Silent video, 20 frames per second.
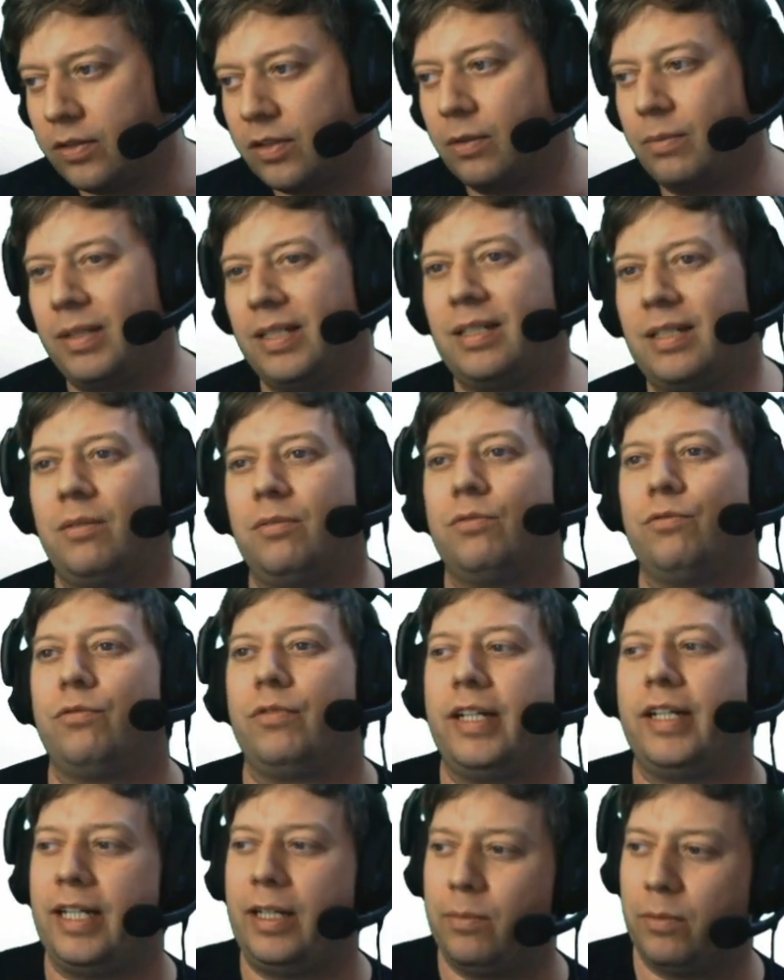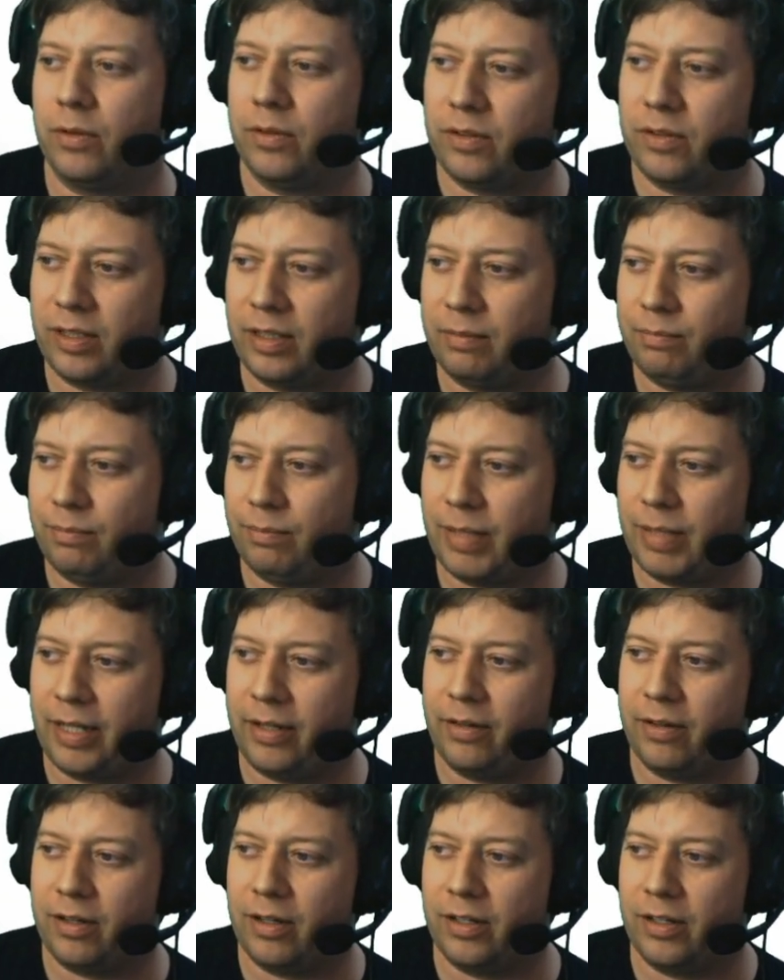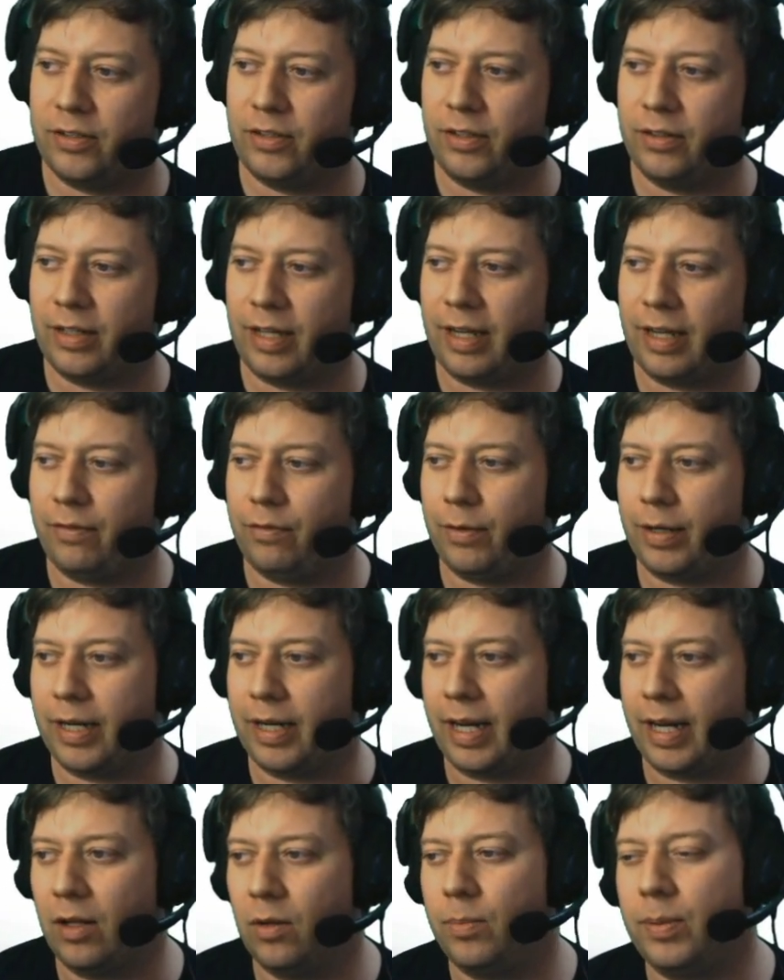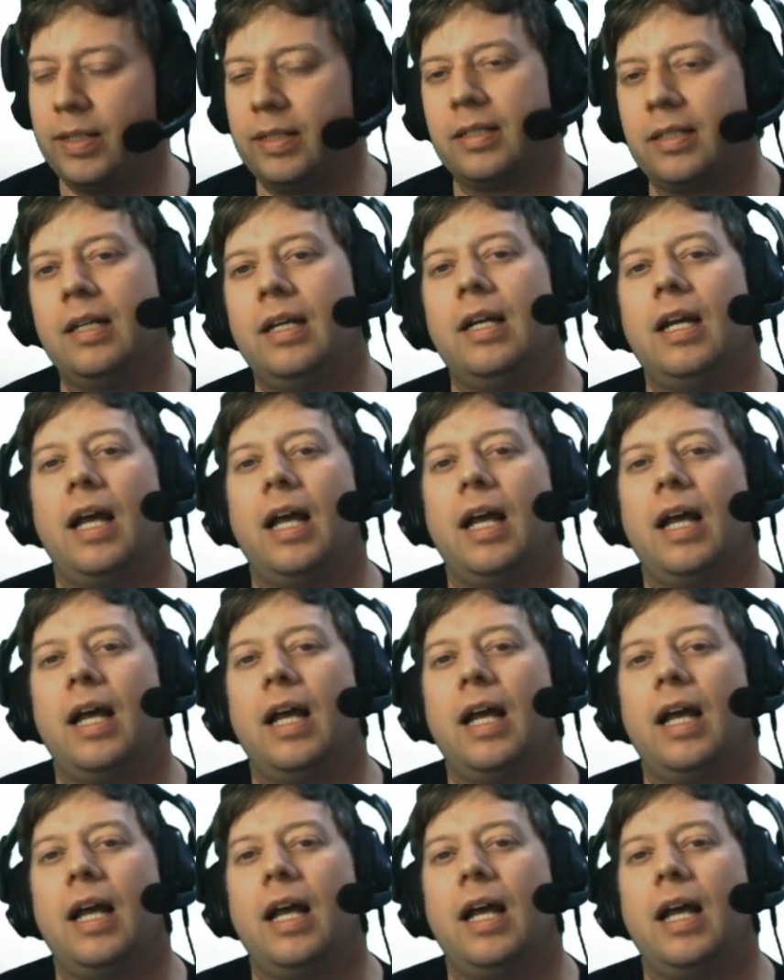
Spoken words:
so we don't really want to make you guys do that if we can help it.